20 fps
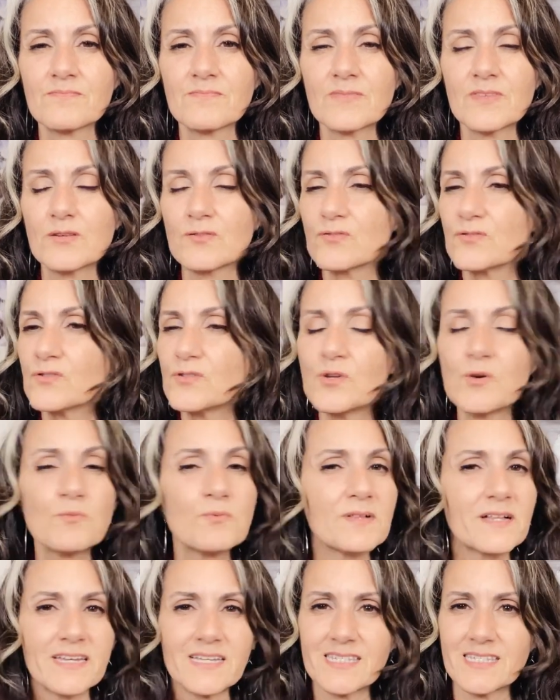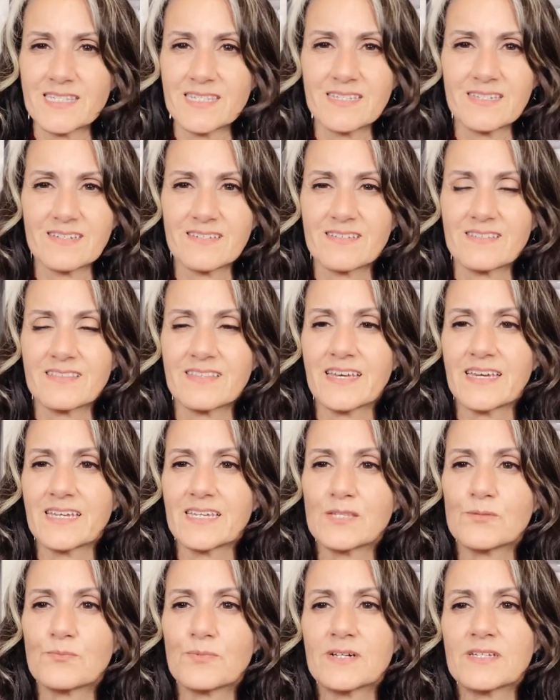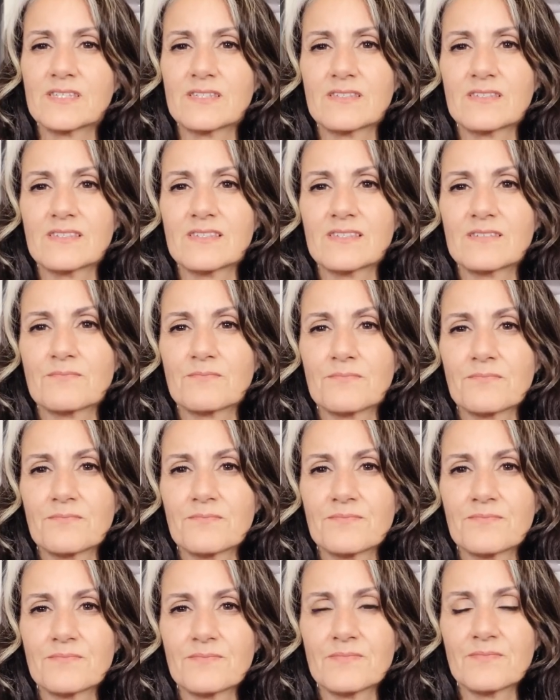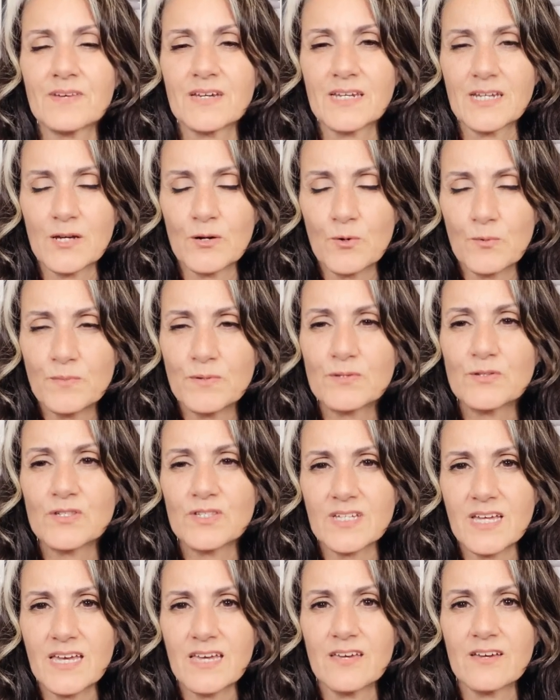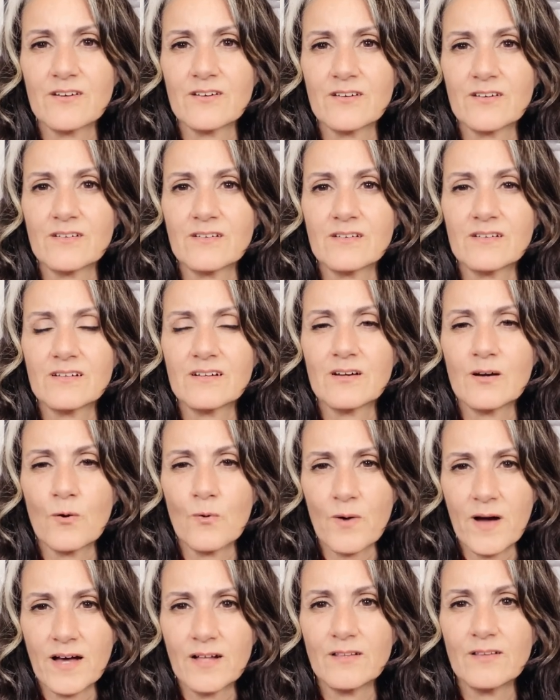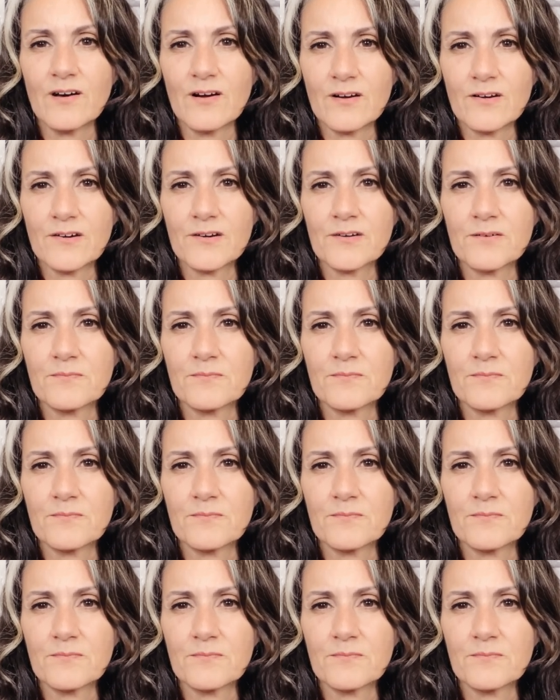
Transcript: There's no place like His presence, and I hope you'll stay here a while longer.